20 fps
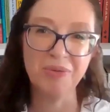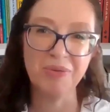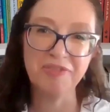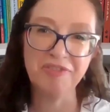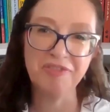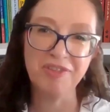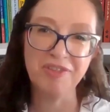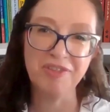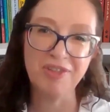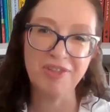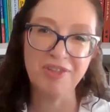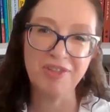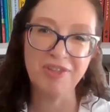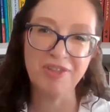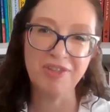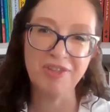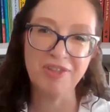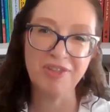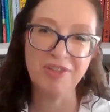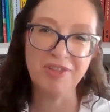first I
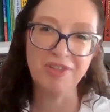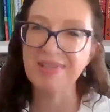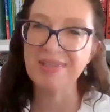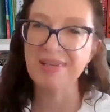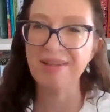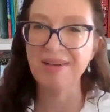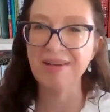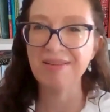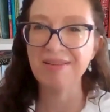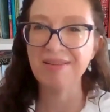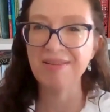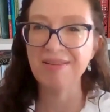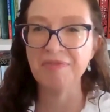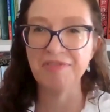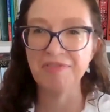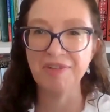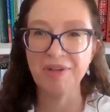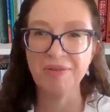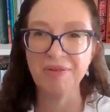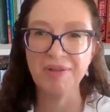will say that
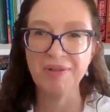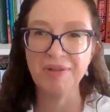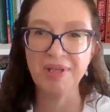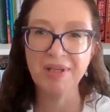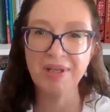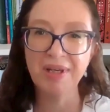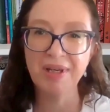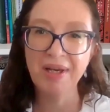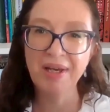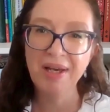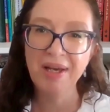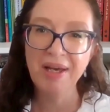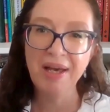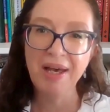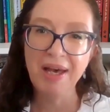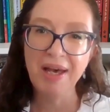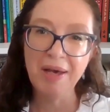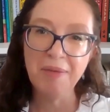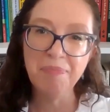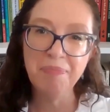I'm very
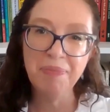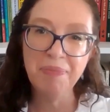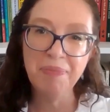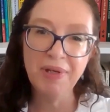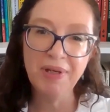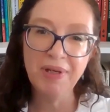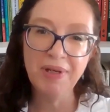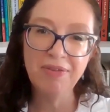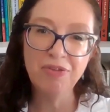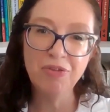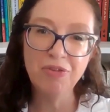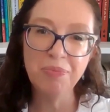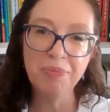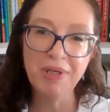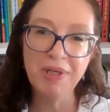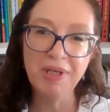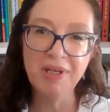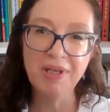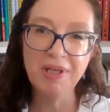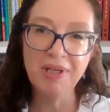happy to
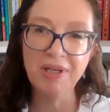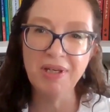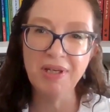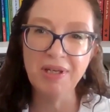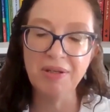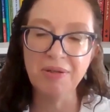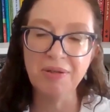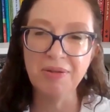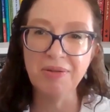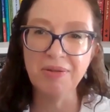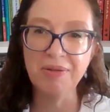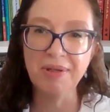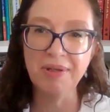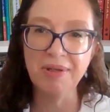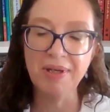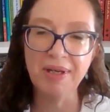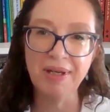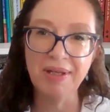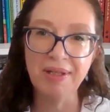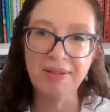be here.
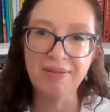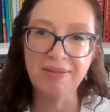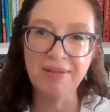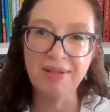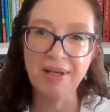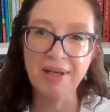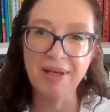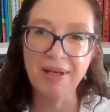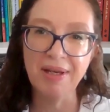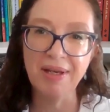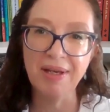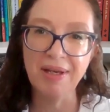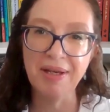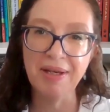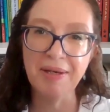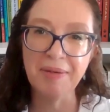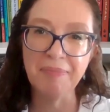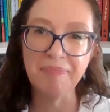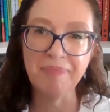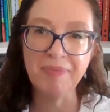And
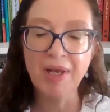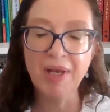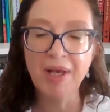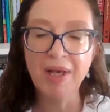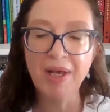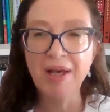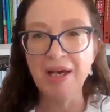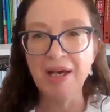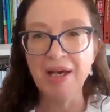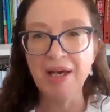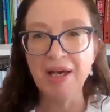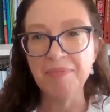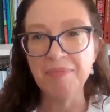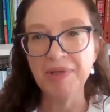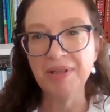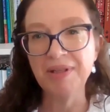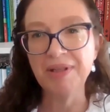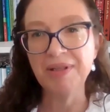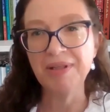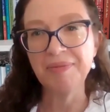I
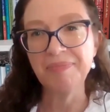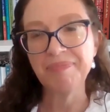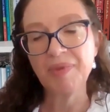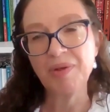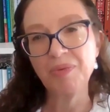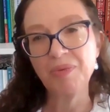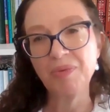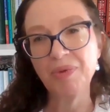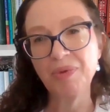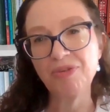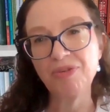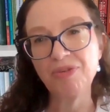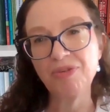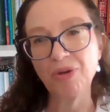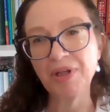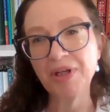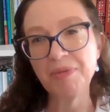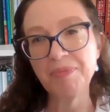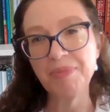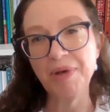mean, we're
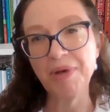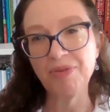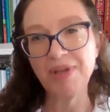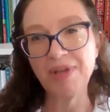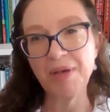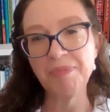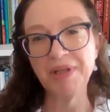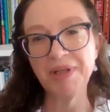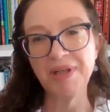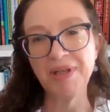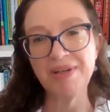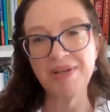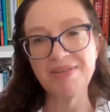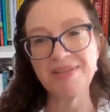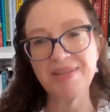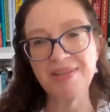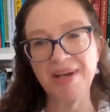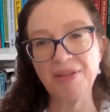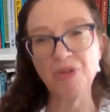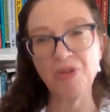talking about
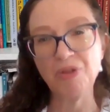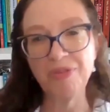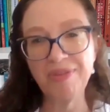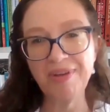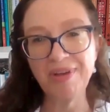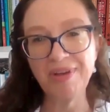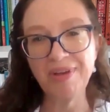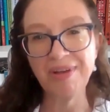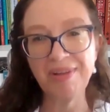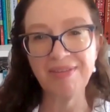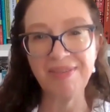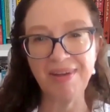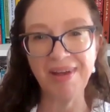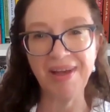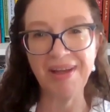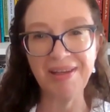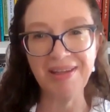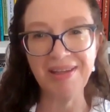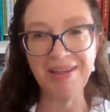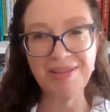happiness. I don't think that
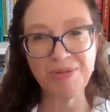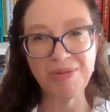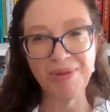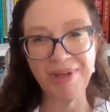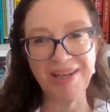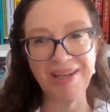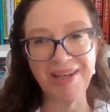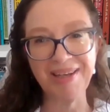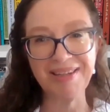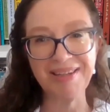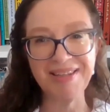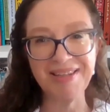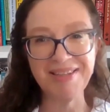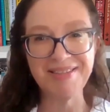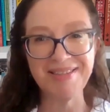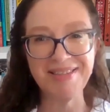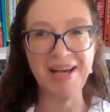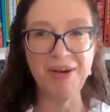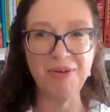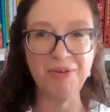any Israeli
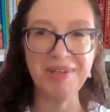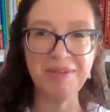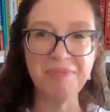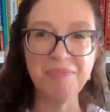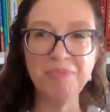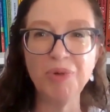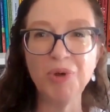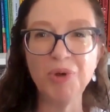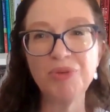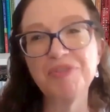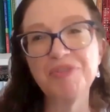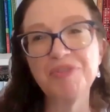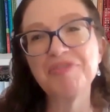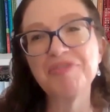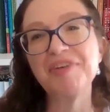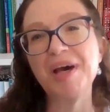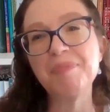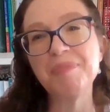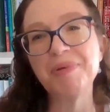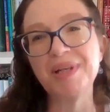is now in a mode
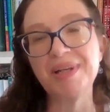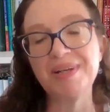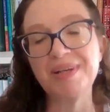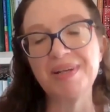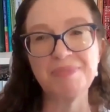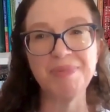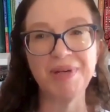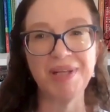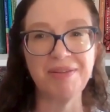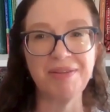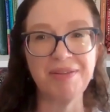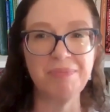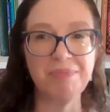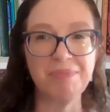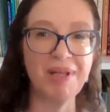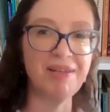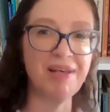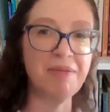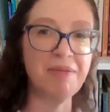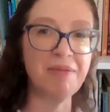of happiness, but
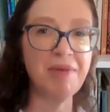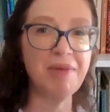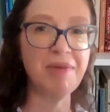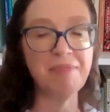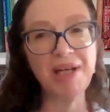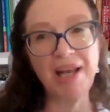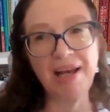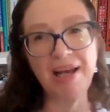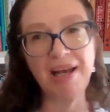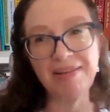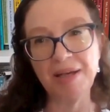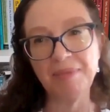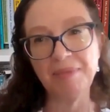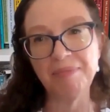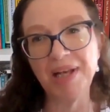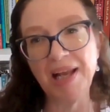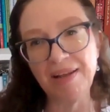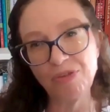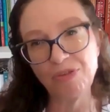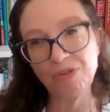I'm
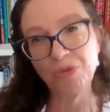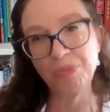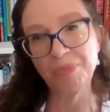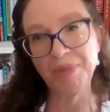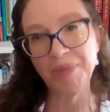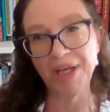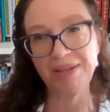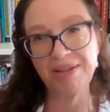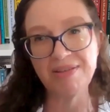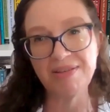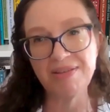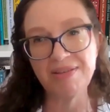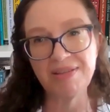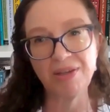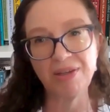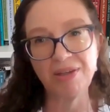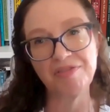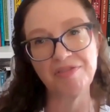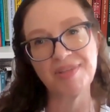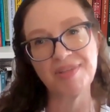glad to make this
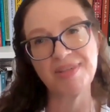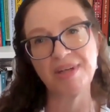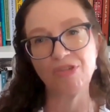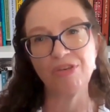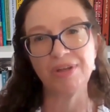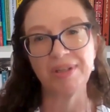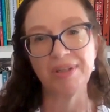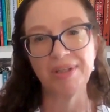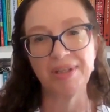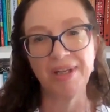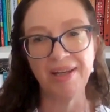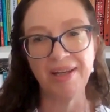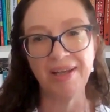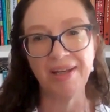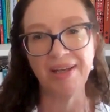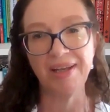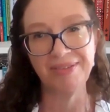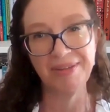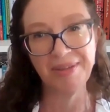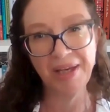conversation,
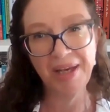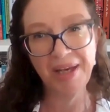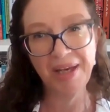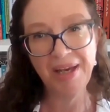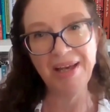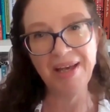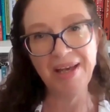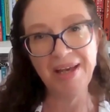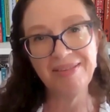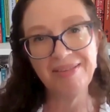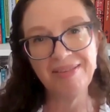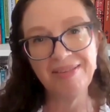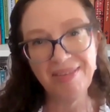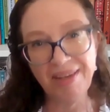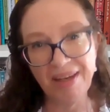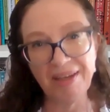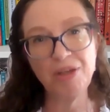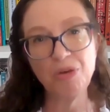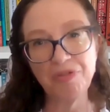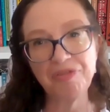and
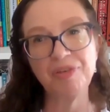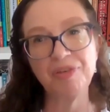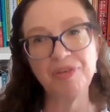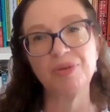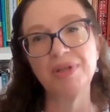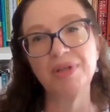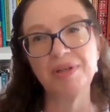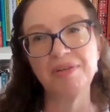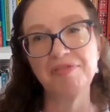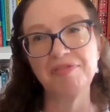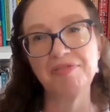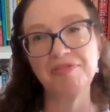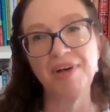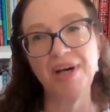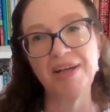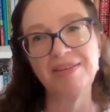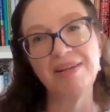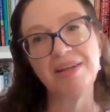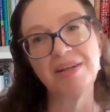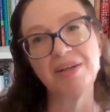thank you for
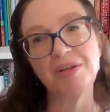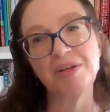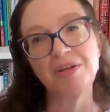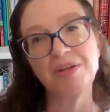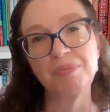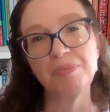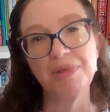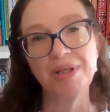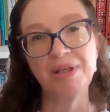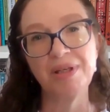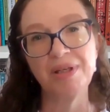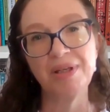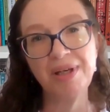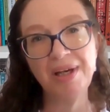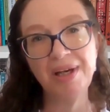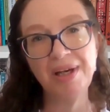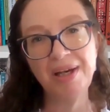inviting me